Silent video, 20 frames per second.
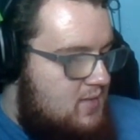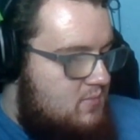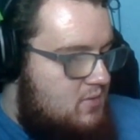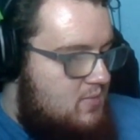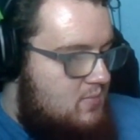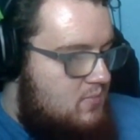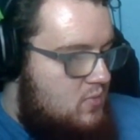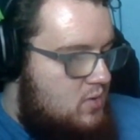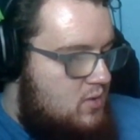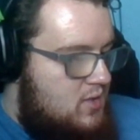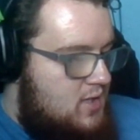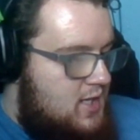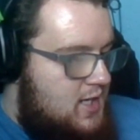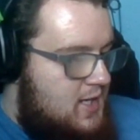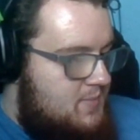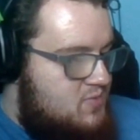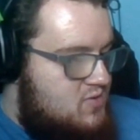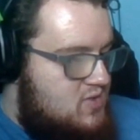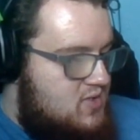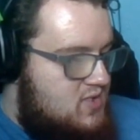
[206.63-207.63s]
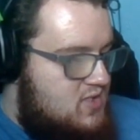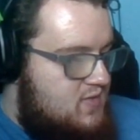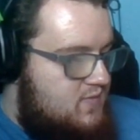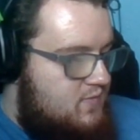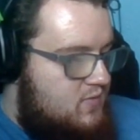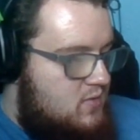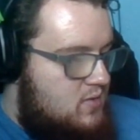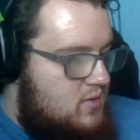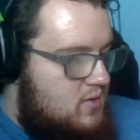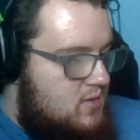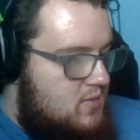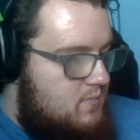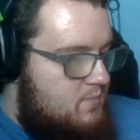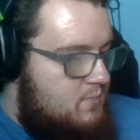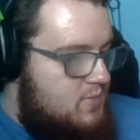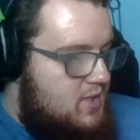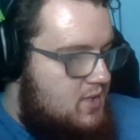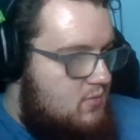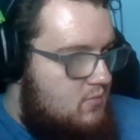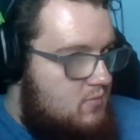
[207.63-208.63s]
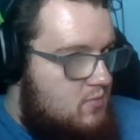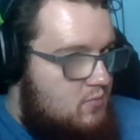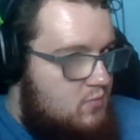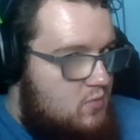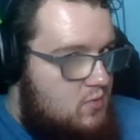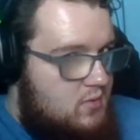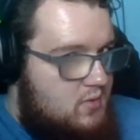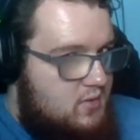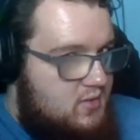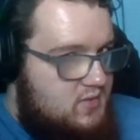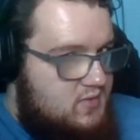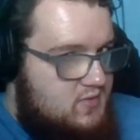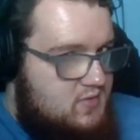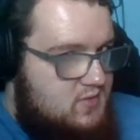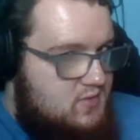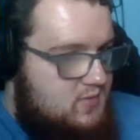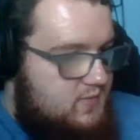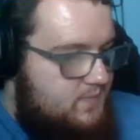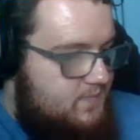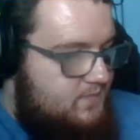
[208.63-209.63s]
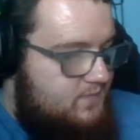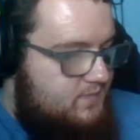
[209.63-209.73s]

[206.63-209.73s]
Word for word: but more options for bigger rewards.